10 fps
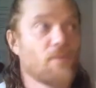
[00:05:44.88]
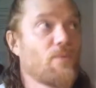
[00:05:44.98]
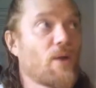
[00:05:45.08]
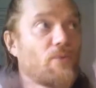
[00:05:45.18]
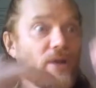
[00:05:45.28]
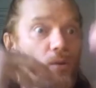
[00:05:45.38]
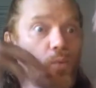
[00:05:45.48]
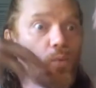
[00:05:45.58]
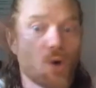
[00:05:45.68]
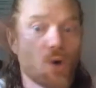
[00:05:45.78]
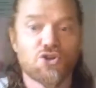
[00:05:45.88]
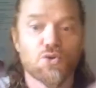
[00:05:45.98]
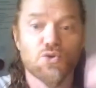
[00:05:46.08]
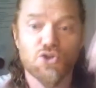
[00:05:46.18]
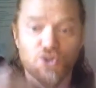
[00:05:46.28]
I really want
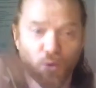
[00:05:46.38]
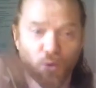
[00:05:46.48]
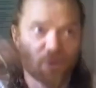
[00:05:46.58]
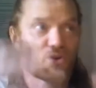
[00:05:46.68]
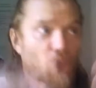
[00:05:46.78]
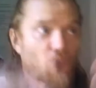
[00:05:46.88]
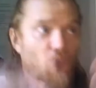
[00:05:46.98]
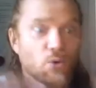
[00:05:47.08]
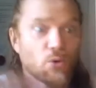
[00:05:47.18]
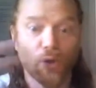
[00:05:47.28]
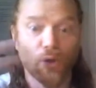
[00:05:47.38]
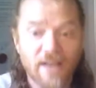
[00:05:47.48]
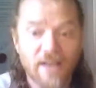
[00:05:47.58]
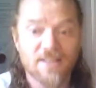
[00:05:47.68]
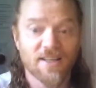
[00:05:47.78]
to sort of try to
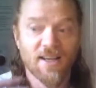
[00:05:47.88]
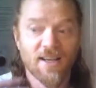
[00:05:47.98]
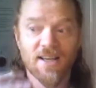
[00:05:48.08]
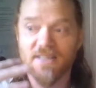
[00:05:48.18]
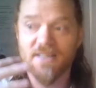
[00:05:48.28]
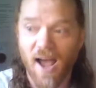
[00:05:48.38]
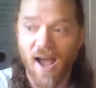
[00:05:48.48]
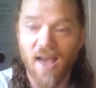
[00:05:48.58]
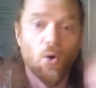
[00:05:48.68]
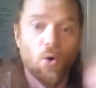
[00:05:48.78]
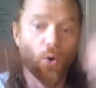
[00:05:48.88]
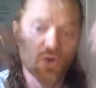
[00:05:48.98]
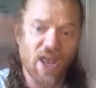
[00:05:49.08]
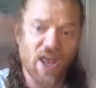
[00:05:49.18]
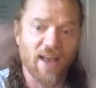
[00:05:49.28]
create
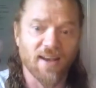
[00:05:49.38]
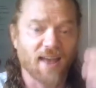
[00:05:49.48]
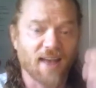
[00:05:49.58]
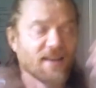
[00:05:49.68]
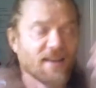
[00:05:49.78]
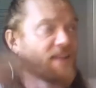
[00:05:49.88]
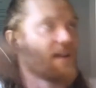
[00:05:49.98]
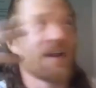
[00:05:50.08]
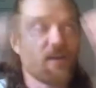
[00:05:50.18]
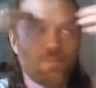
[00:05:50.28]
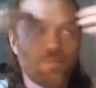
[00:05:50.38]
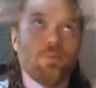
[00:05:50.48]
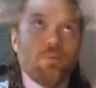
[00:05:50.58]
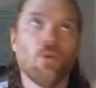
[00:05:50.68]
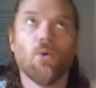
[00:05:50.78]
dialogues and have
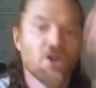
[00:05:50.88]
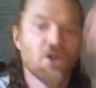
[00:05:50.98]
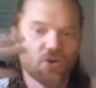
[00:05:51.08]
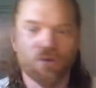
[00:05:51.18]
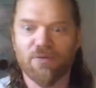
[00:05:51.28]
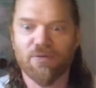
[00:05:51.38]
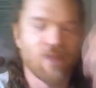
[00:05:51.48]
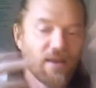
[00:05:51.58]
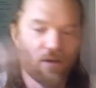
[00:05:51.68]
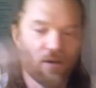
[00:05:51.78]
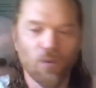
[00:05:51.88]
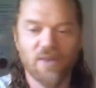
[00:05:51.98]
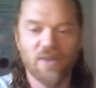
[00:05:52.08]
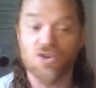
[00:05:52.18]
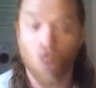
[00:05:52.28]
people sort of think with
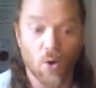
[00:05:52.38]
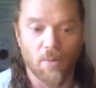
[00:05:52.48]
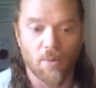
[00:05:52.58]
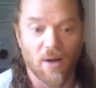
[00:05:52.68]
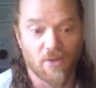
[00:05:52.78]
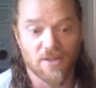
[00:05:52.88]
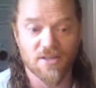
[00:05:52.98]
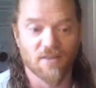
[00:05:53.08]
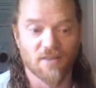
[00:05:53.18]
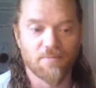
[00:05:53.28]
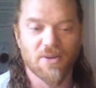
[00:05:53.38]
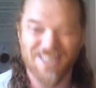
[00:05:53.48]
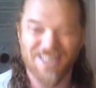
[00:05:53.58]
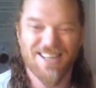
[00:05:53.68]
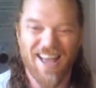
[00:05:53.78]
it and talk about this stuff, because
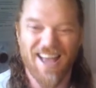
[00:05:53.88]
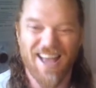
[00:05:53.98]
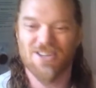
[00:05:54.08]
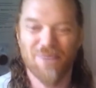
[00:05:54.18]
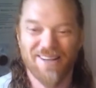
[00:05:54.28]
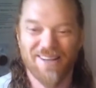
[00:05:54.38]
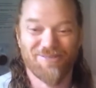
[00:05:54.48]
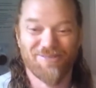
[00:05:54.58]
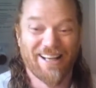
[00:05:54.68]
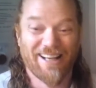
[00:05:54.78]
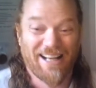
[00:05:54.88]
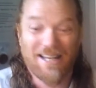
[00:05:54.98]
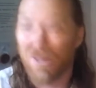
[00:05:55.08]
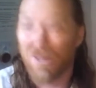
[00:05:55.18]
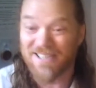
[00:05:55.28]
it isn't actually really, really
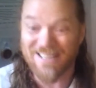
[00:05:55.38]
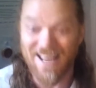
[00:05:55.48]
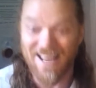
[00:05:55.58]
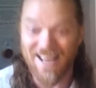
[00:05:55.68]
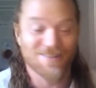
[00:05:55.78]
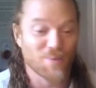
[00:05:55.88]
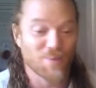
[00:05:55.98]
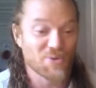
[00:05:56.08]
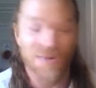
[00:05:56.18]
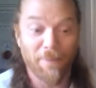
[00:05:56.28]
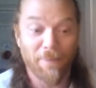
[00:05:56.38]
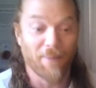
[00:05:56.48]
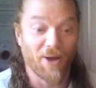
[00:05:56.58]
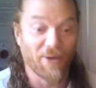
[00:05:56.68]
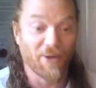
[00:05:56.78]
clear what's exactly supposed to happen
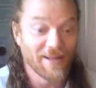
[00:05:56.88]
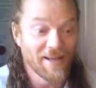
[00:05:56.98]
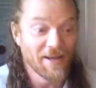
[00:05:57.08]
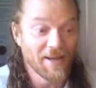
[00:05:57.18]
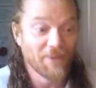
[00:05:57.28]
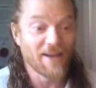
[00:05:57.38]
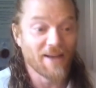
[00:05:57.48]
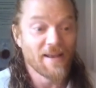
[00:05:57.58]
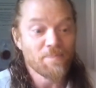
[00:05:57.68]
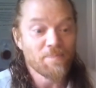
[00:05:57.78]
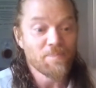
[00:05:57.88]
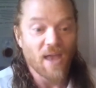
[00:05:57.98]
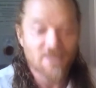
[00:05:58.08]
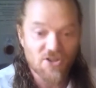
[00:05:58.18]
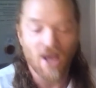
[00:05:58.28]
about it, right?
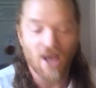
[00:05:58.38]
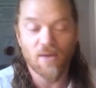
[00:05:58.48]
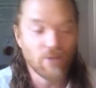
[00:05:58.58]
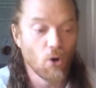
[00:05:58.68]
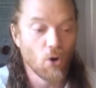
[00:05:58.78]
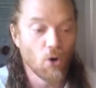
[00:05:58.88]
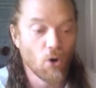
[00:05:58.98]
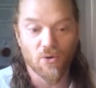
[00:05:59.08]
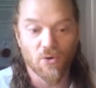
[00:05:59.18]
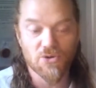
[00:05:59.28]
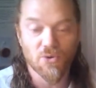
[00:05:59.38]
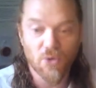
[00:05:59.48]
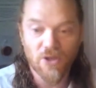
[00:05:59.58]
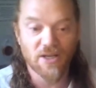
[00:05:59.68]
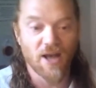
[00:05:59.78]
And so I really hope that also
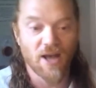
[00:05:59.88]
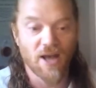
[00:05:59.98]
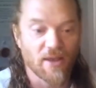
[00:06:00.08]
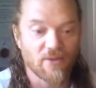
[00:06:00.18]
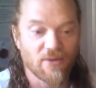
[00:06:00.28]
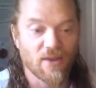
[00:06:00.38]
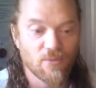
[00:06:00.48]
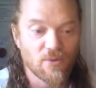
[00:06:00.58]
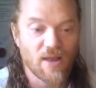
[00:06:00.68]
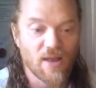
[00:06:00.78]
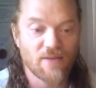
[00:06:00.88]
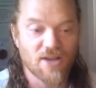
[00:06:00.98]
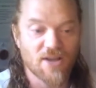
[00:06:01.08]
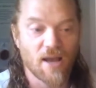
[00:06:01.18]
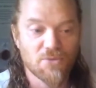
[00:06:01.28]
here now that we'll have a
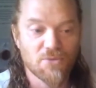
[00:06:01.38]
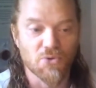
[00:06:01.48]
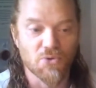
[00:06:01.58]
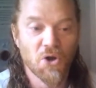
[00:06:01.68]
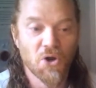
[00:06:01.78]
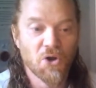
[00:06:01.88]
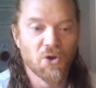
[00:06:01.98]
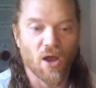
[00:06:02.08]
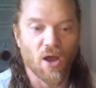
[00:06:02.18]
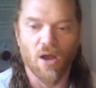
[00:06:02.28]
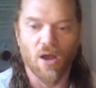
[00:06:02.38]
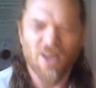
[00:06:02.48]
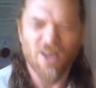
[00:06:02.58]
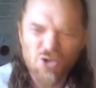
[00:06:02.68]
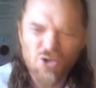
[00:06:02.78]
time to
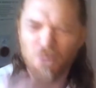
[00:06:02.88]
sort of